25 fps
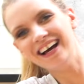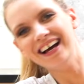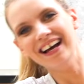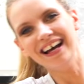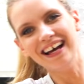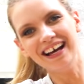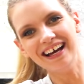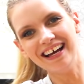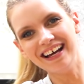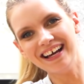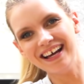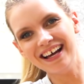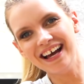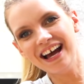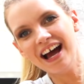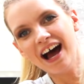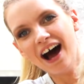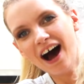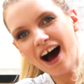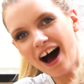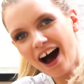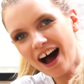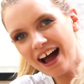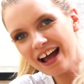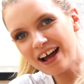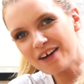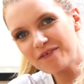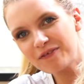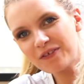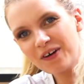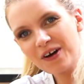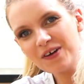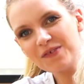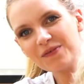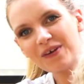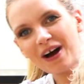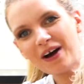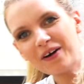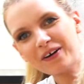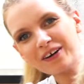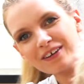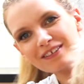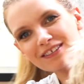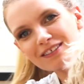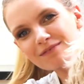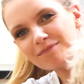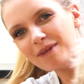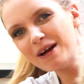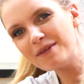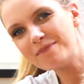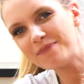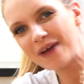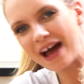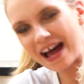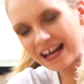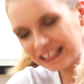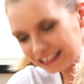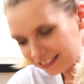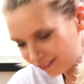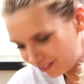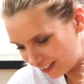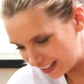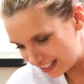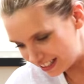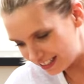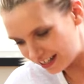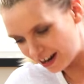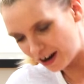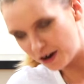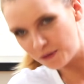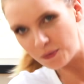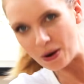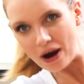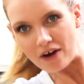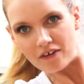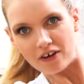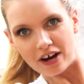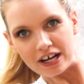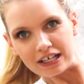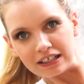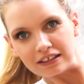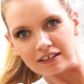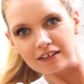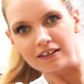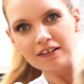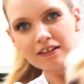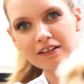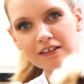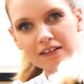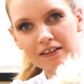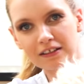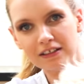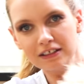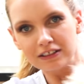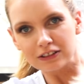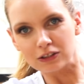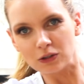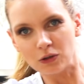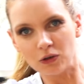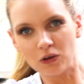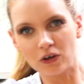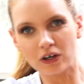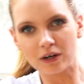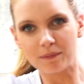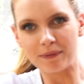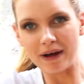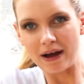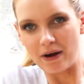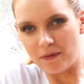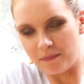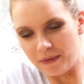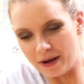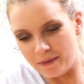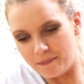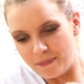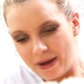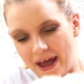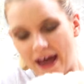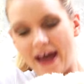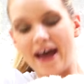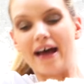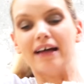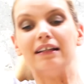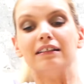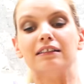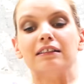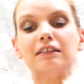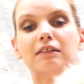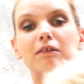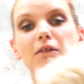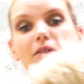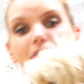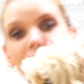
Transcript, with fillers: Hi everyone, welcome to my pets video where I talk about my pets.